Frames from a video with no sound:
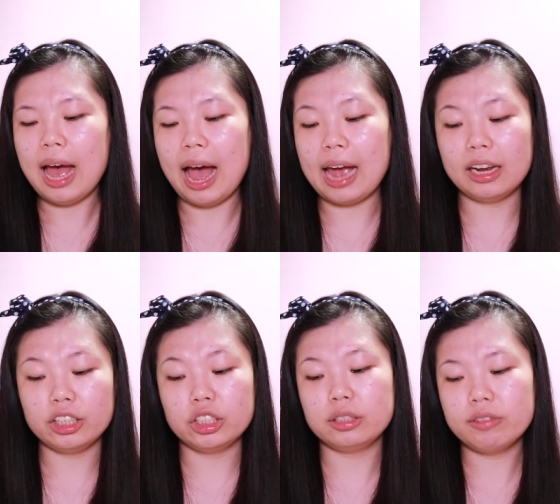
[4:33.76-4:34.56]
And I
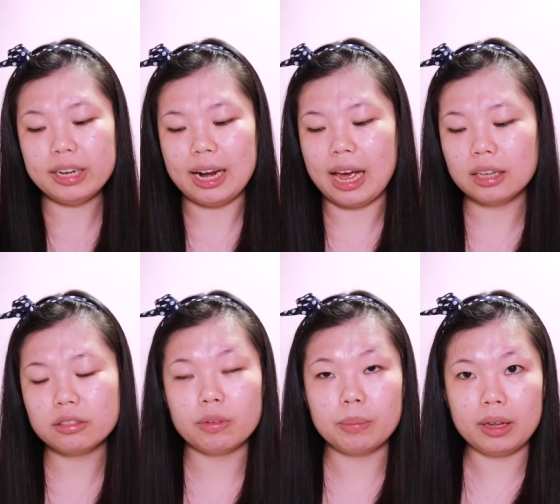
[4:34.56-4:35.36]
just
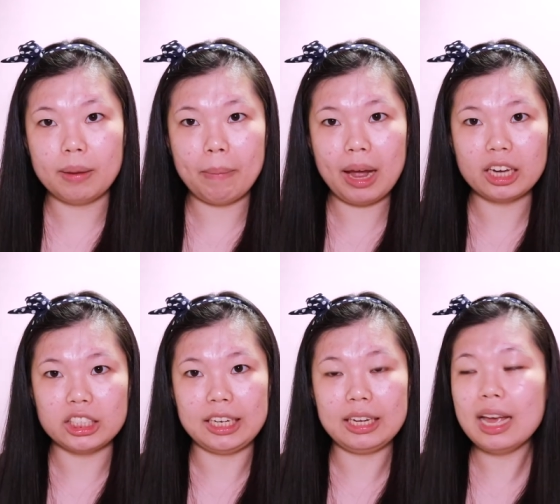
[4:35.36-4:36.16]
realized from the
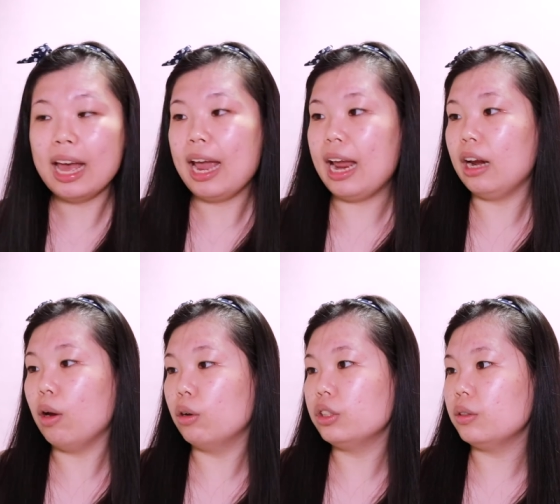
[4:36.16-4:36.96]
packaging, it
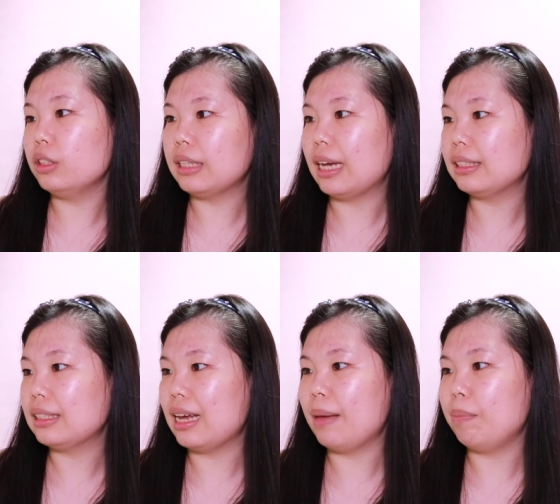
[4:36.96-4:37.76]
also says
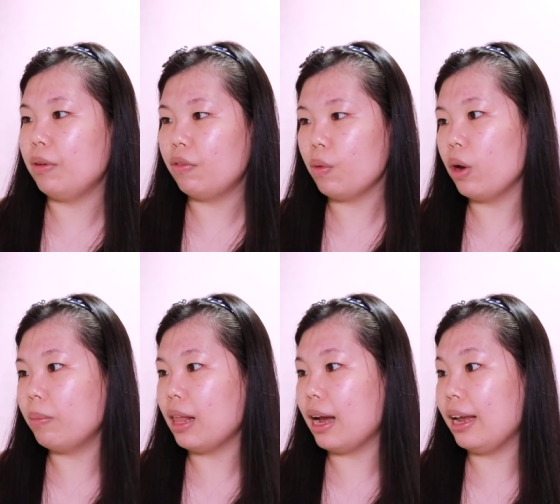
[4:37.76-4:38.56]
that before
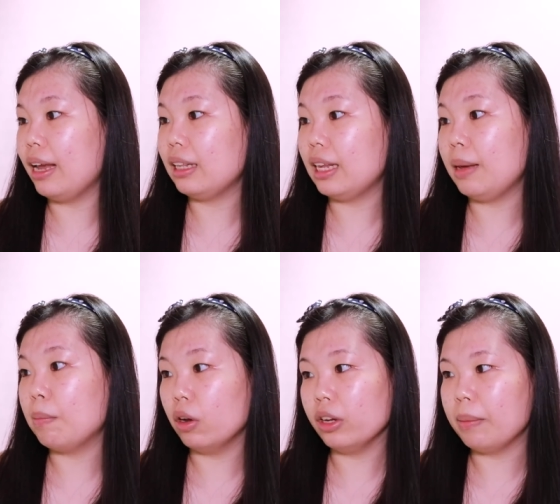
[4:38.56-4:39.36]
applying the
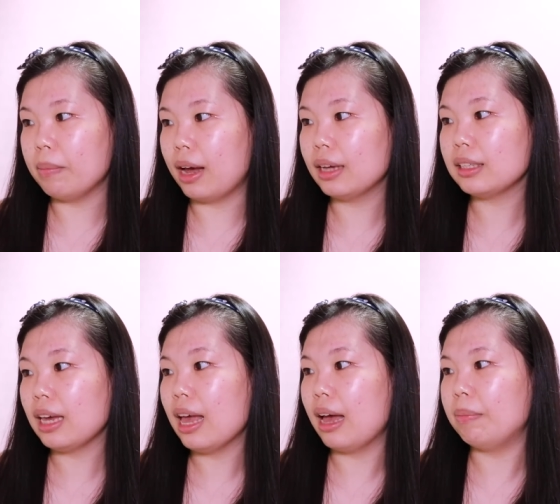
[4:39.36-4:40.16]
modeling
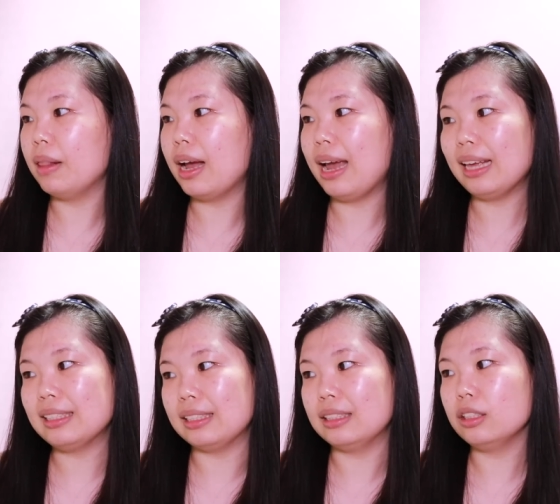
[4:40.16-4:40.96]
mask, apply
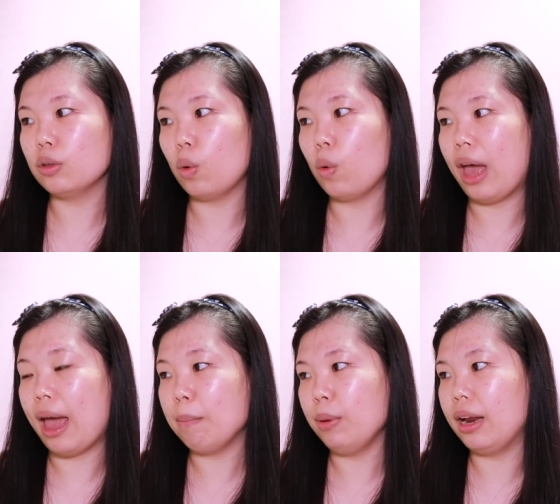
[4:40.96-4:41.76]
essence or
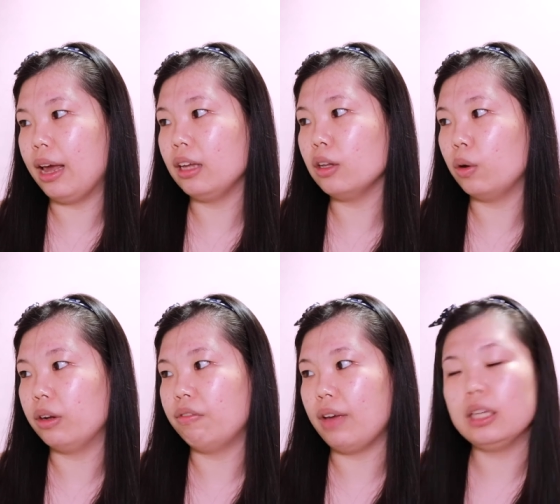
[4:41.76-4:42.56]
ampoule on
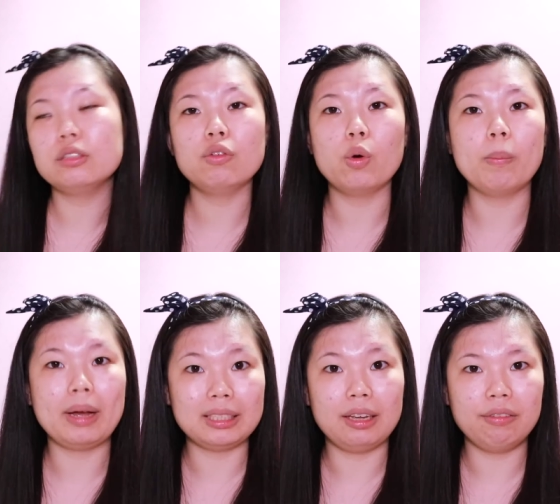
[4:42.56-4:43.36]
the face for
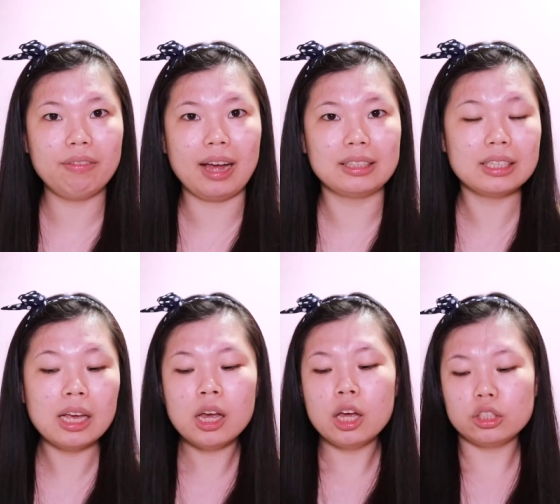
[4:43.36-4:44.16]
better effect.
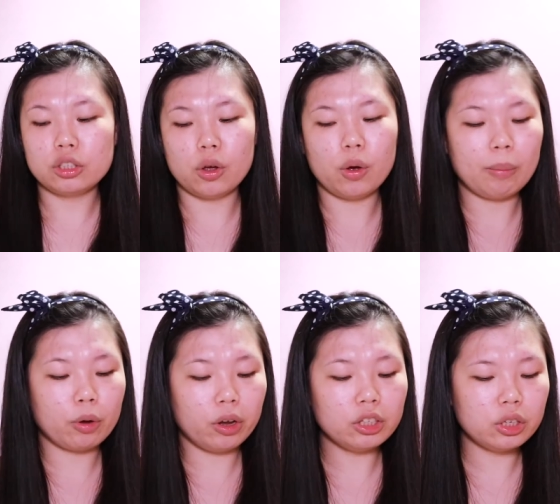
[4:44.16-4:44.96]
So I'm
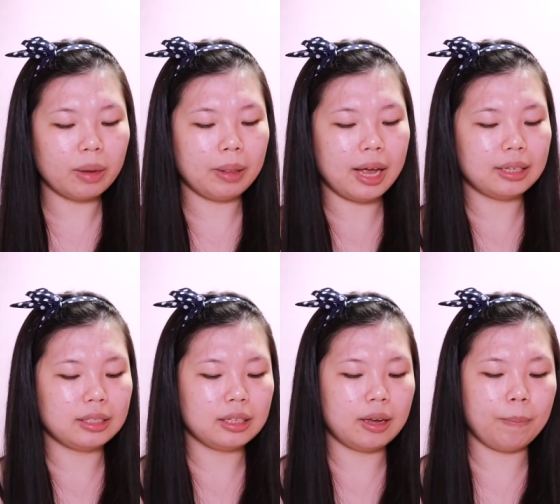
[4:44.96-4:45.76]
going to apply
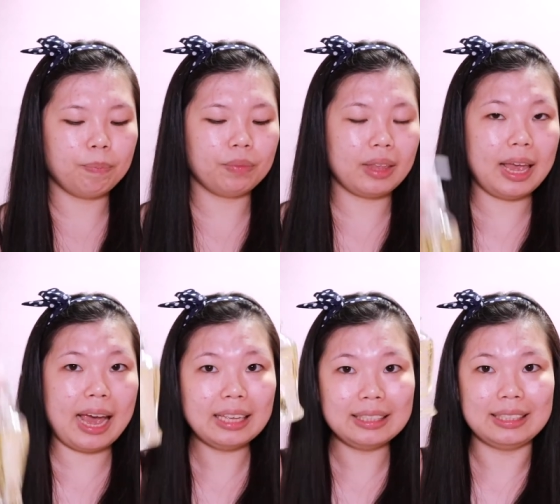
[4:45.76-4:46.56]
some
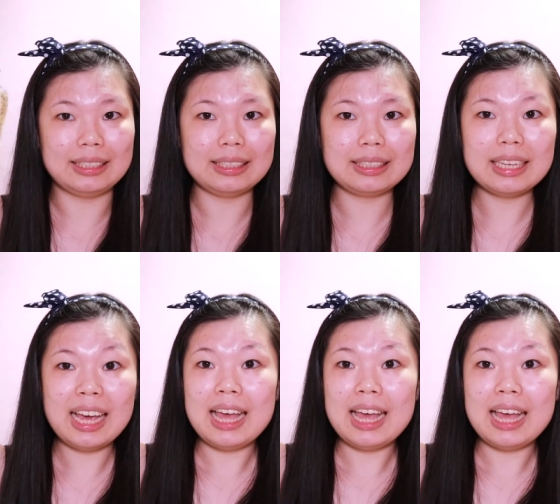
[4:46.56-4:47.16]
essence.